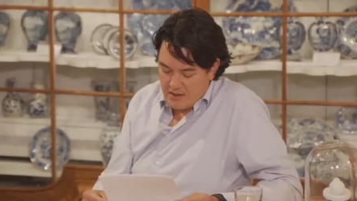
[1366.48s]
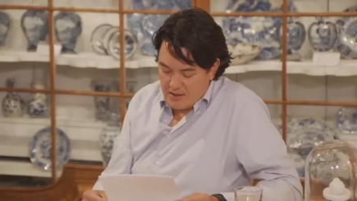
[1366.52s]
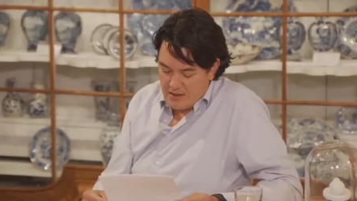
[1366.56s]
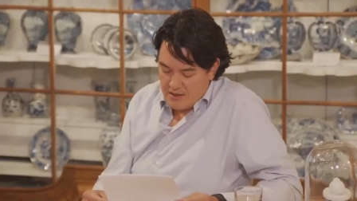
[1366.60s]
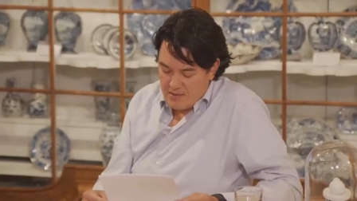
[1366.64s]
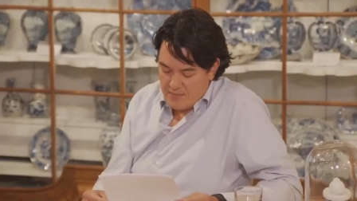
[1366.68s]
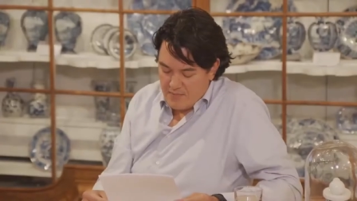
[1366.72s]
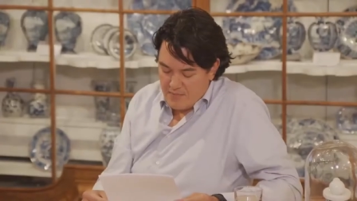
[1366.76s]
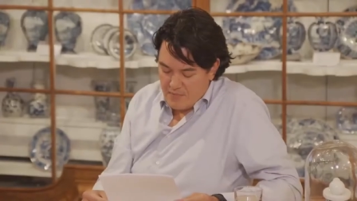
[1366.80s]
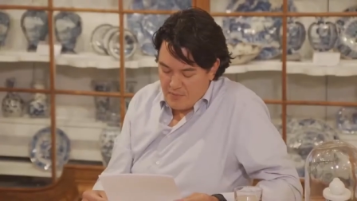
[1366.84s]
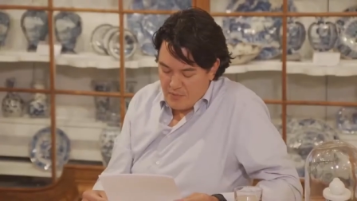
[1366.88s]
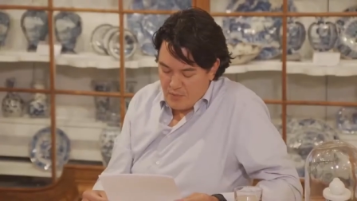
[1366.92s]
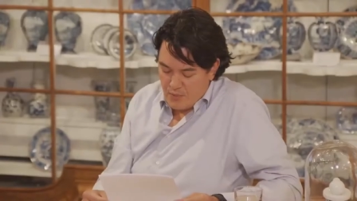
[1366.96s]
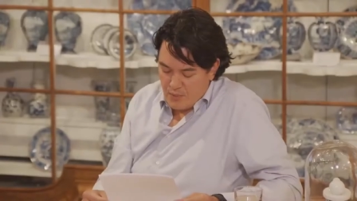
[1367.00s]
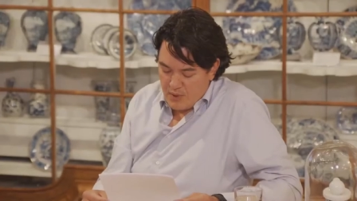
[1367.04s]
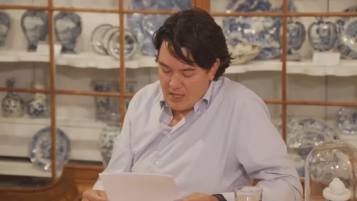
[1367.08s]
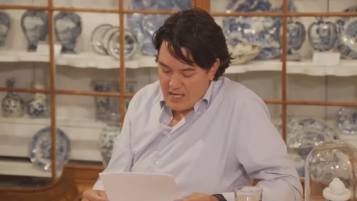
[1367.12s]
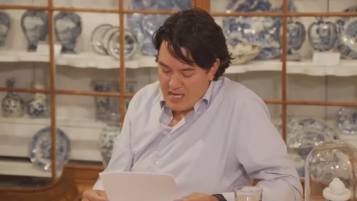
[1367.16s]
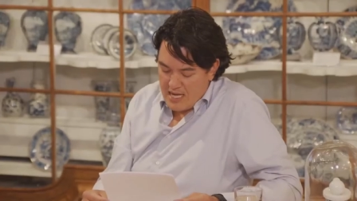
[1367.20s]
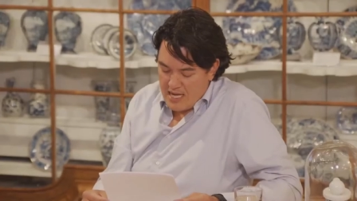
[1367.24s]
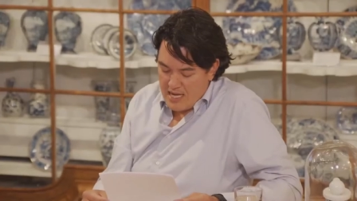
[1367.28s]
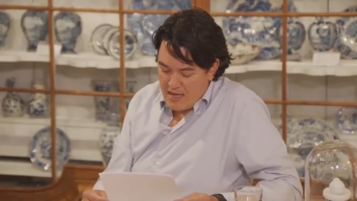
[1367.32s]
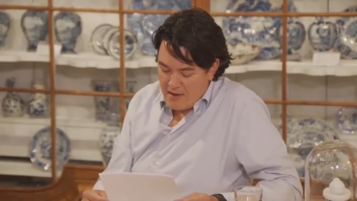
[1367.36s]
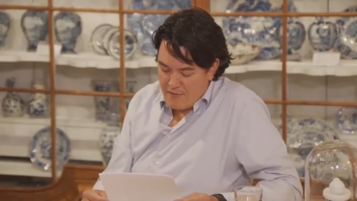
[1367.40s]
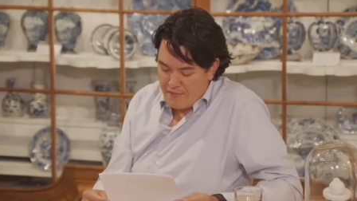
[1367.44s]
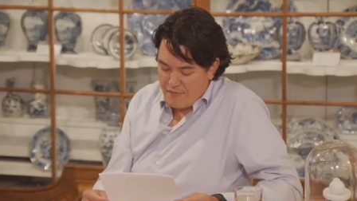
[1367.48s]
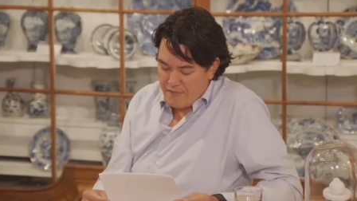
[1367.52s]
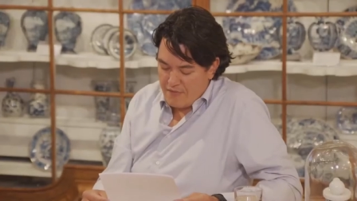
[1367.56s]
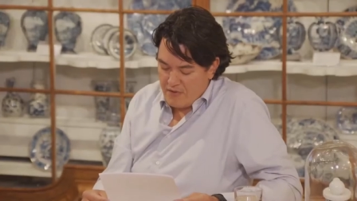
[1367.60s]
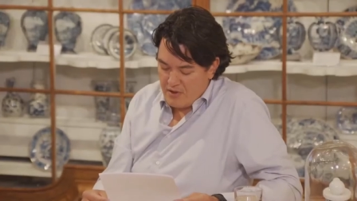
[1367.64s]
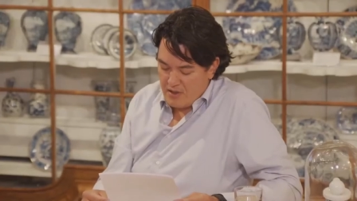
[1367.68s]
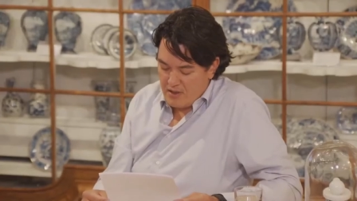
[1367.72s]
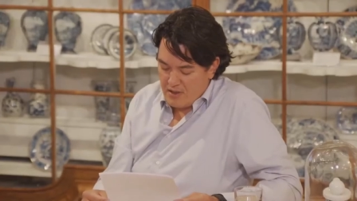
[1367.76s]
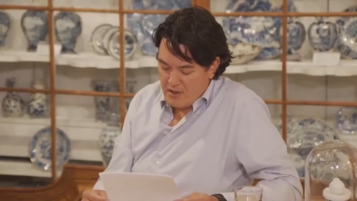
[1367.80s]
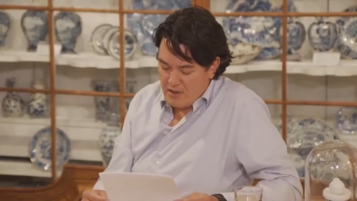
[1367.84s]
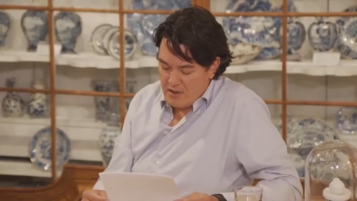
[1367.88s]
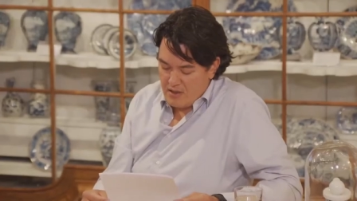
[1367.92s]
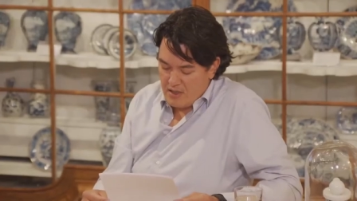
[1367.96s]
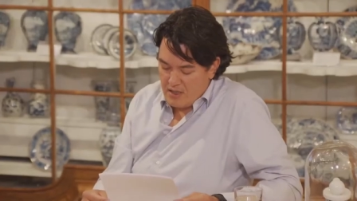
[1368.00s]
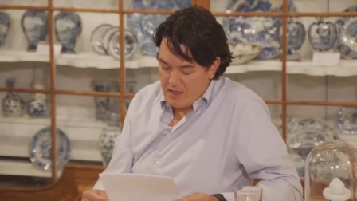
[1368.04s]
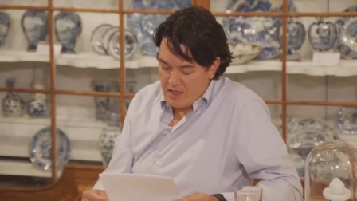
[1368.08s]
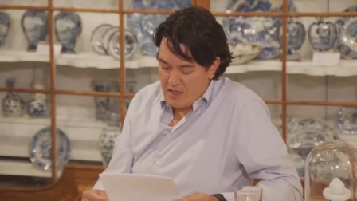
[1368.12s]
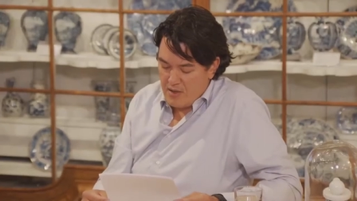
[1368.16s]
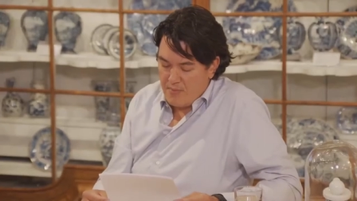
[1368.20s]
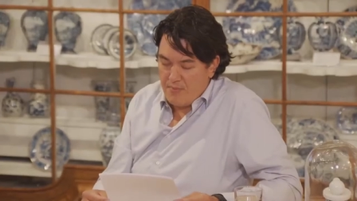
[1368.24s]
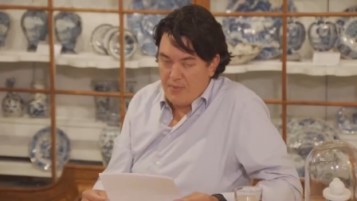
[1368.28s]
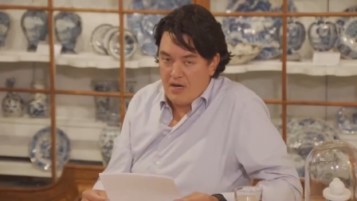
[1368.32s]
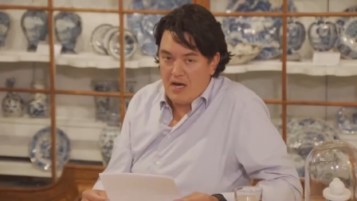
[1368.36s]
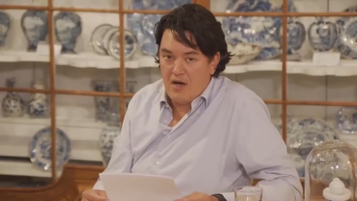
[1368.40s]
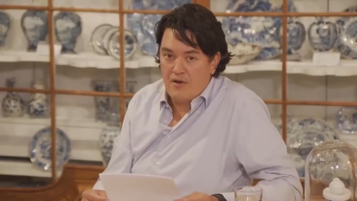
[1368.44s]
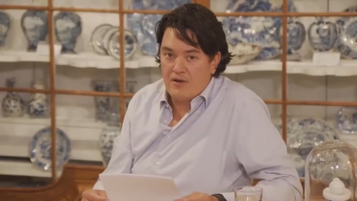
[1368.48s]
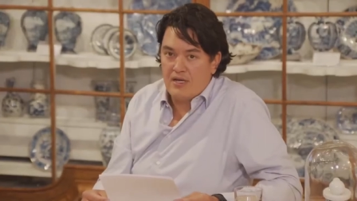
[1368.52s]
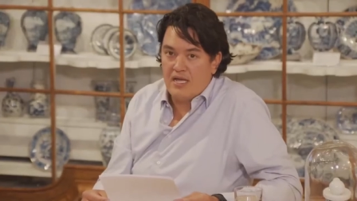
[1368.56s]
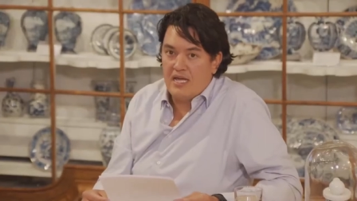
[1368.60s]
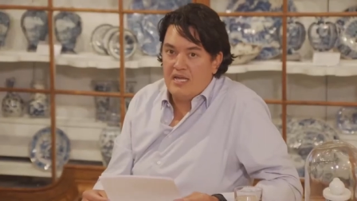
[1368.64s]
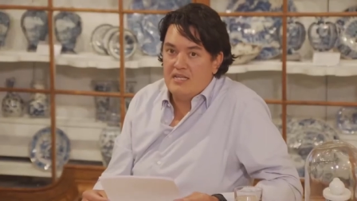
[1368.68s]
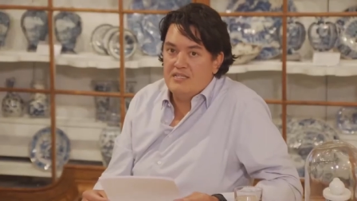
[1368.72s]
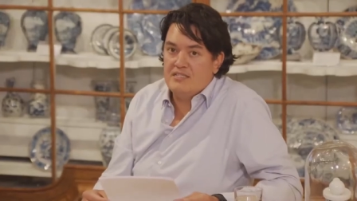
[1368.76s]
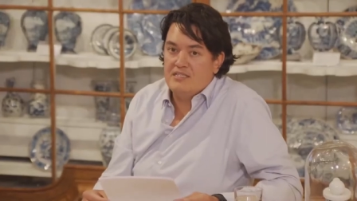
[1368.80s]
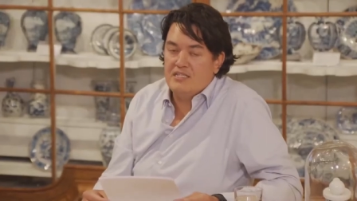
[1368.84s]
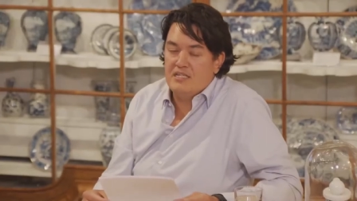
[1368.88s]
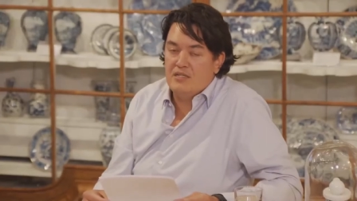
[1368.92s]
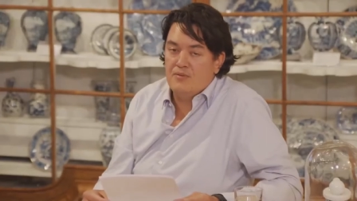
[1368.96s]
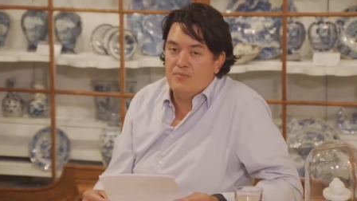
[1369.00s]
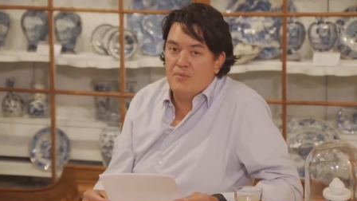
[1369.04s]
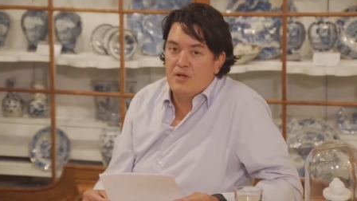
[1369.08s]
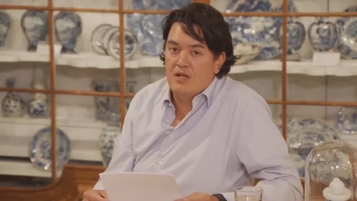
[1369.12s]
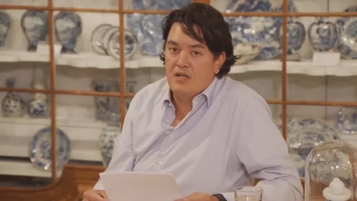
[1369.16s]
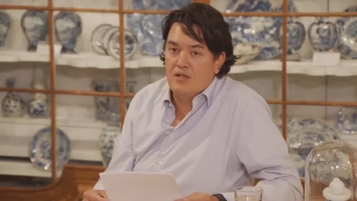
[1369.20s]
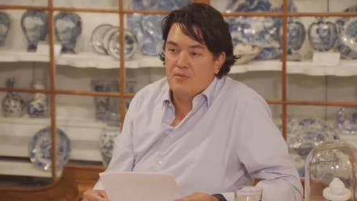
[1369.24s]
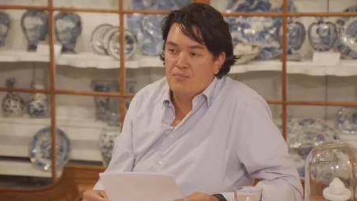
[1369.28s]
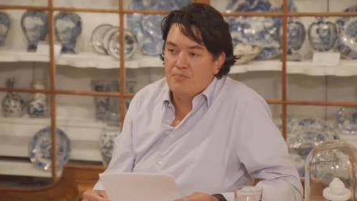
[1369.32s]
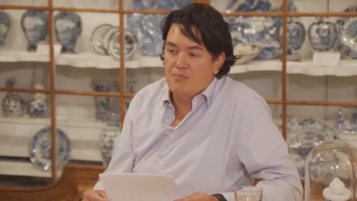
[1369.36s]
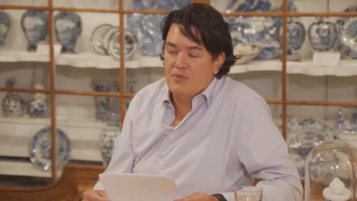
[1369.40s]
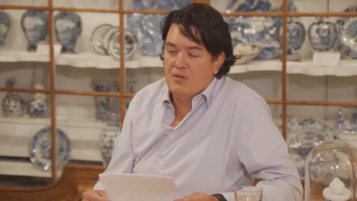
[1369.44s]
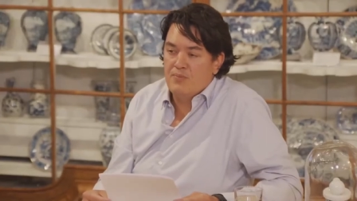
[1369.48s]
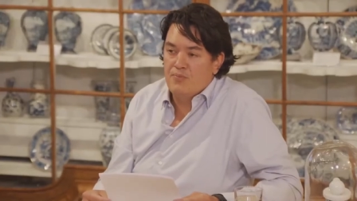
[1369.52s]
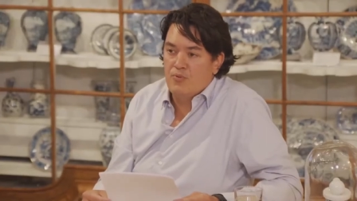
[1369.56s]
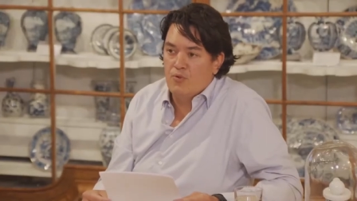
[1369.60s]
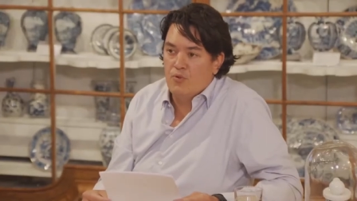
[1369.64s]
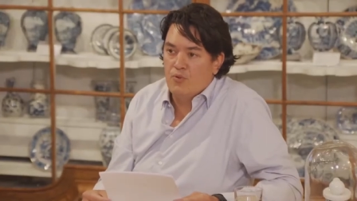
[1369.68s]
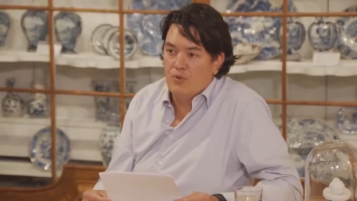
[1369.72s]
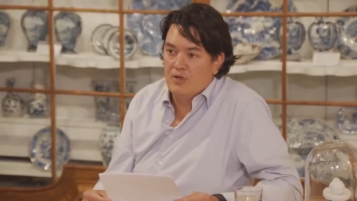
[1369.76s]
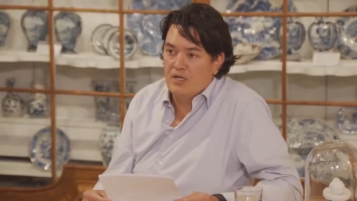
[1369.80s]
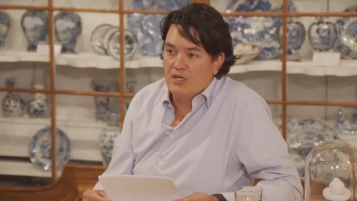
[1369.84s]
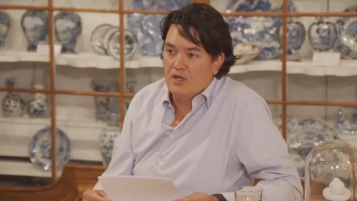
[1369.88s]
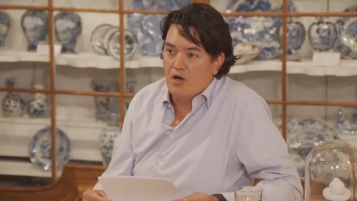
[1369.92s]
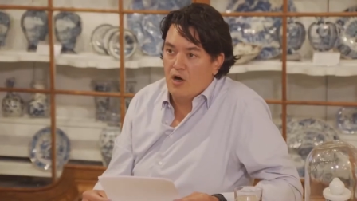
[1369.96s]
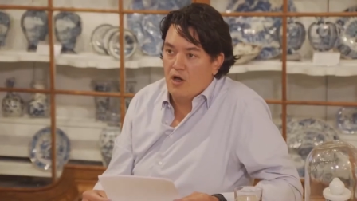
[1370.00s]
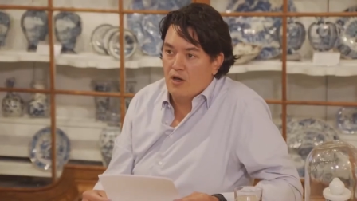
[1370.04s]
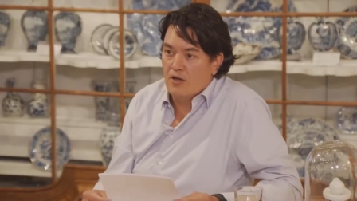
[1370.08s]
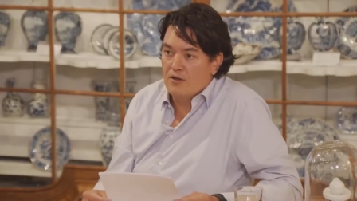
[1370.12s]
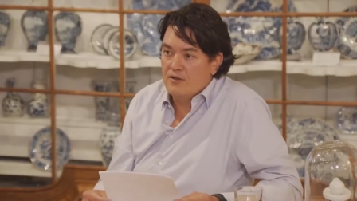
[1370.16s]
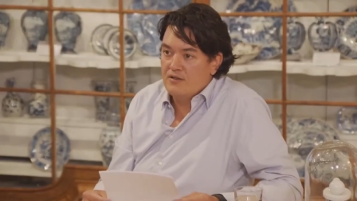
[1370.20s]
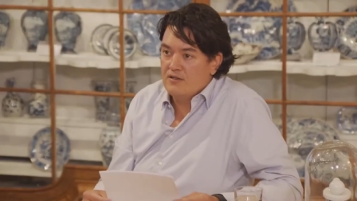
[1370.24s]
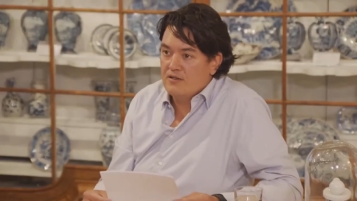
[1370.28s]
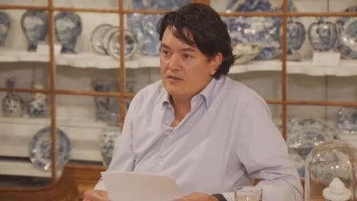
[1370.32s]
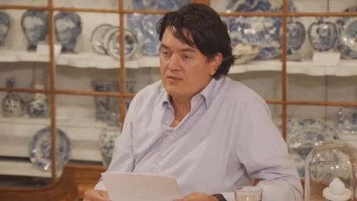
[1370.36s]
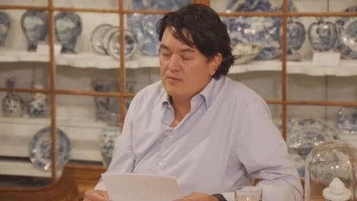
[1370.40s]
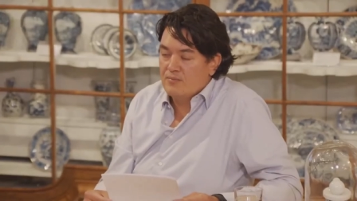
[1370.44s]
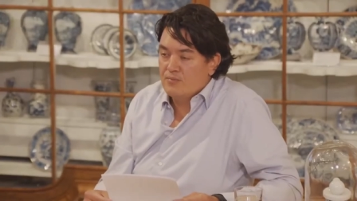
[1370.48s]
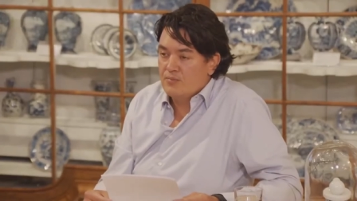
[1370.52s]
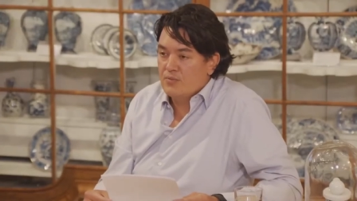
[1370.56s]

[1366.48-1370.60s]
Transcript: Um, we have about 18 million people in Holland,